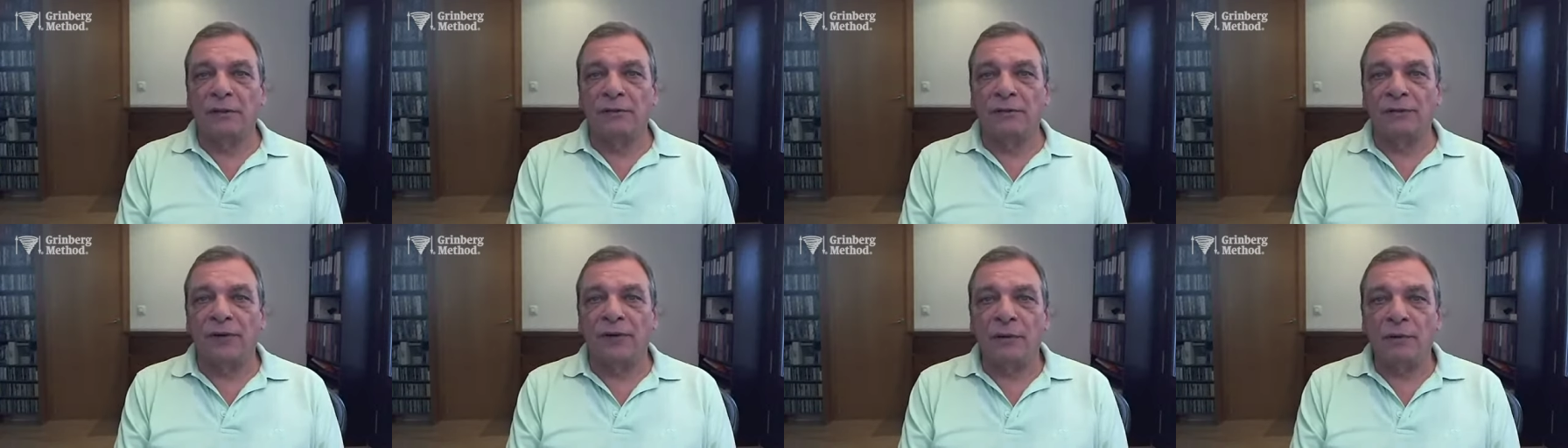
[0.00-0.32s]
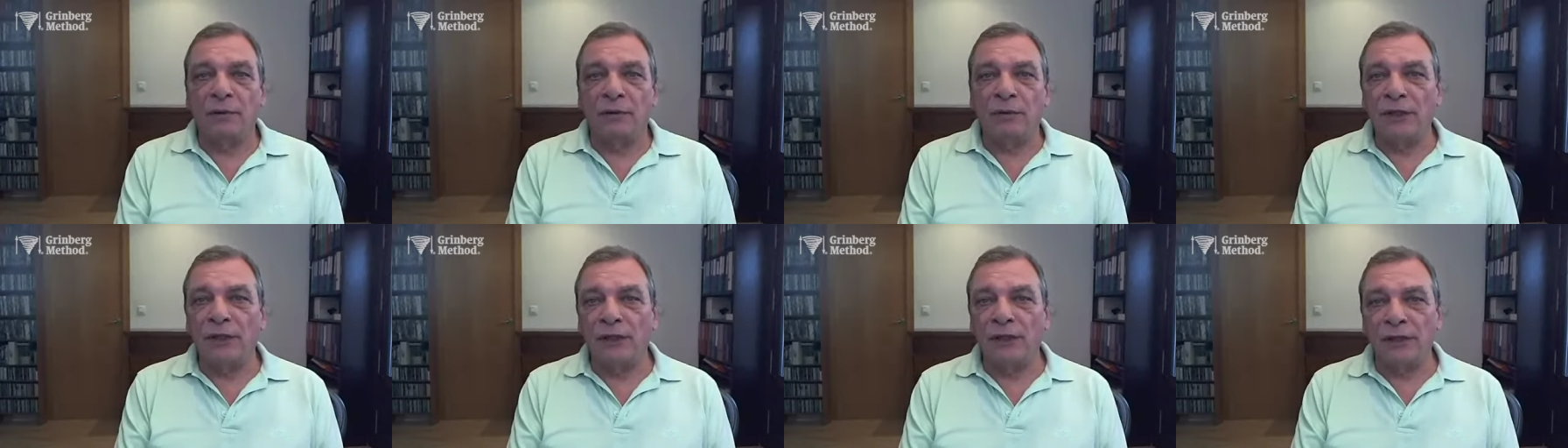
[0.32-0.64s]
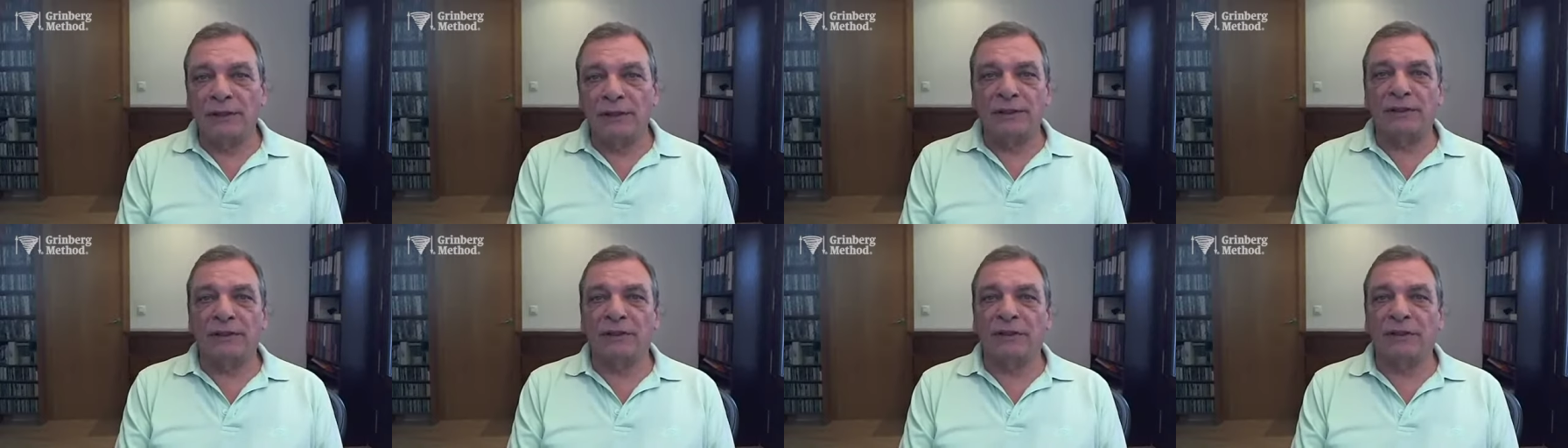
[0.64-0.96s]

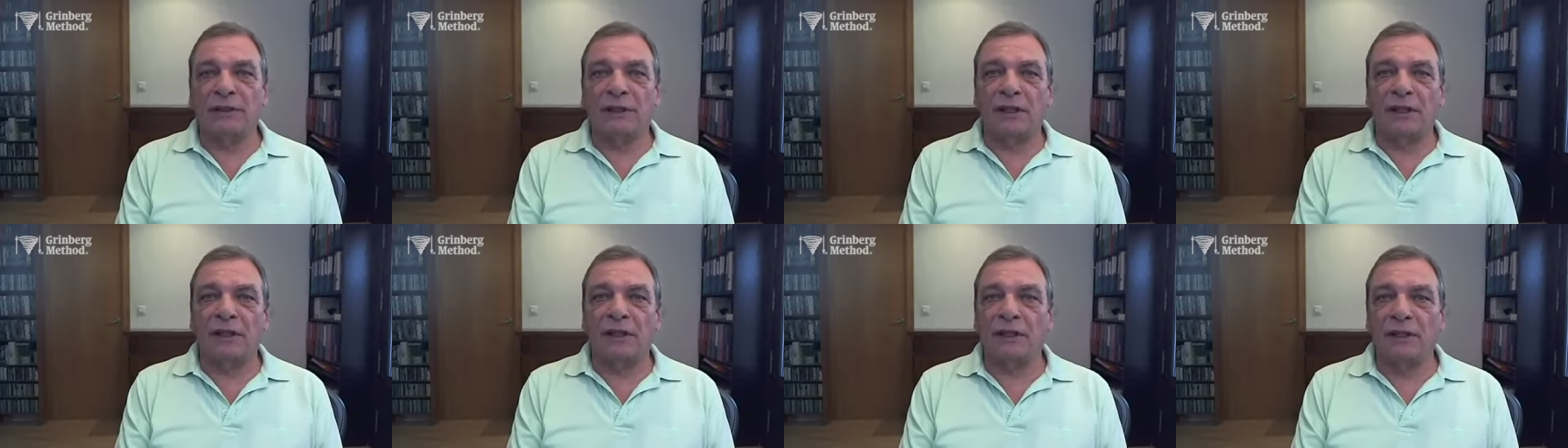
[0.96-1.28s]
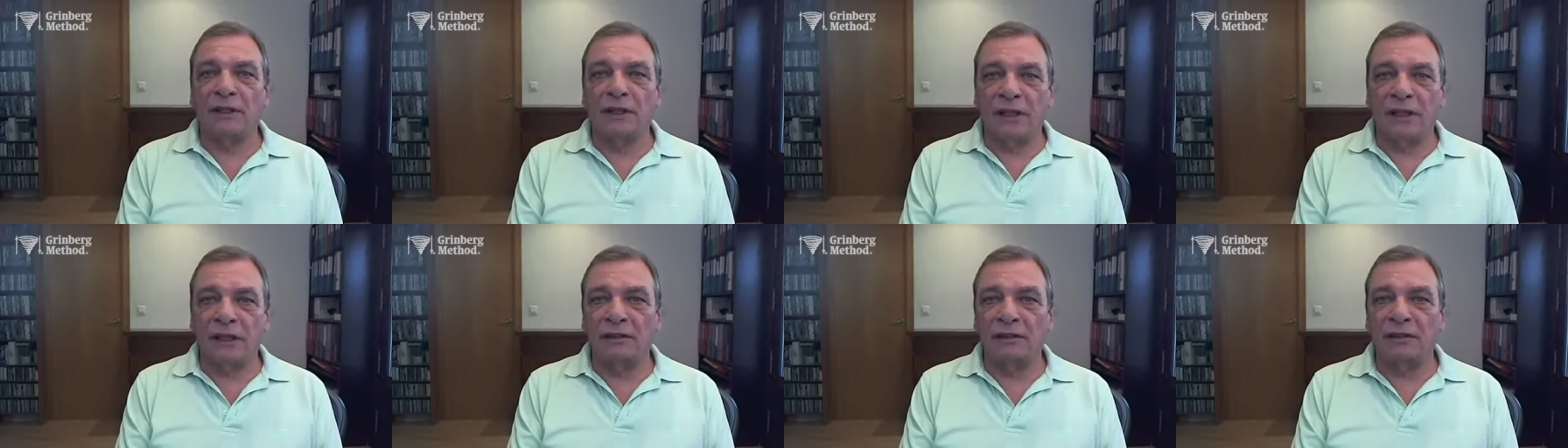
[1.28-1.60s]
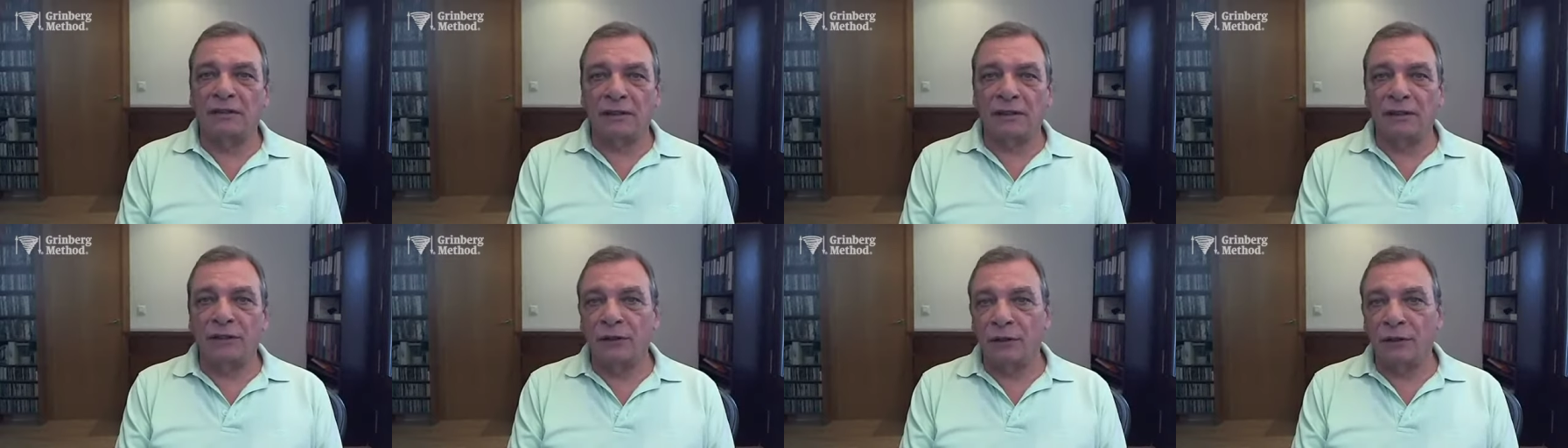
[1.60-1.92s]
Families can
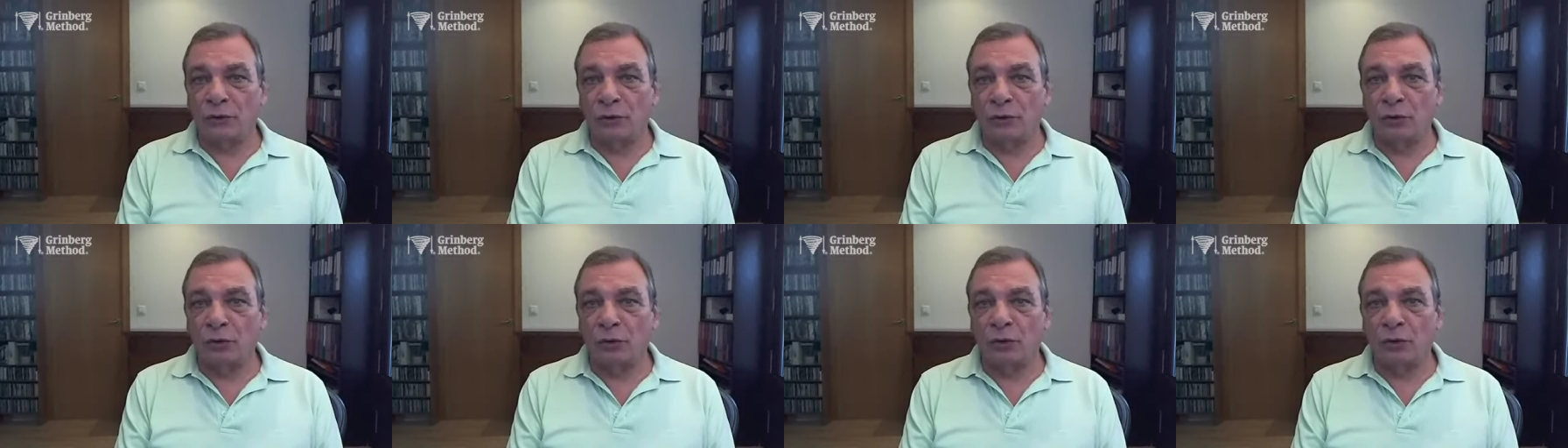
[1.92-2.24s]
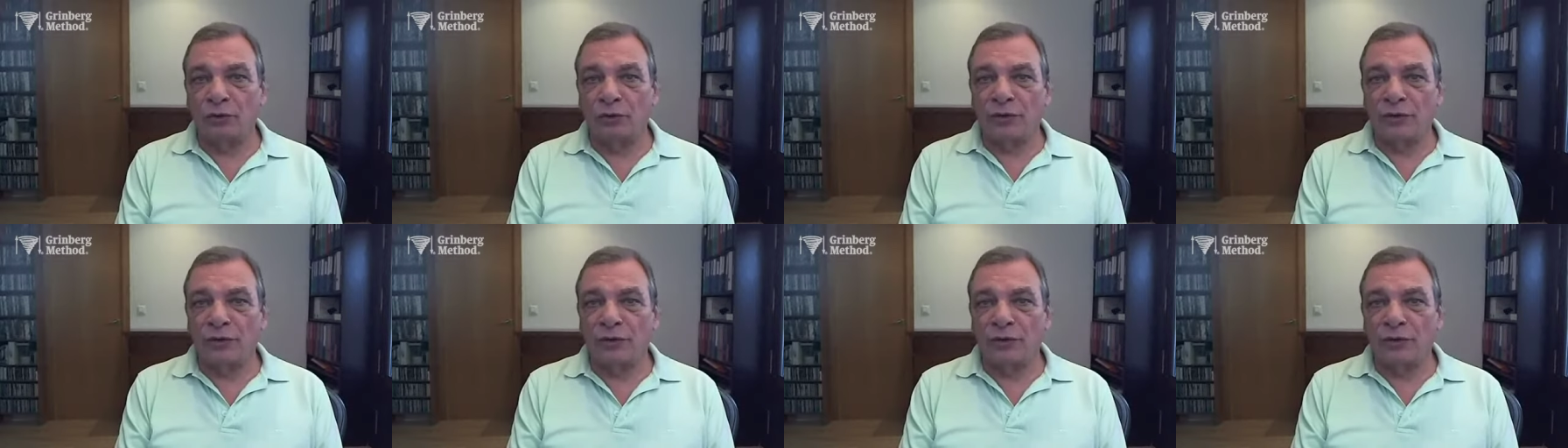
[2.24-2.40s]
get into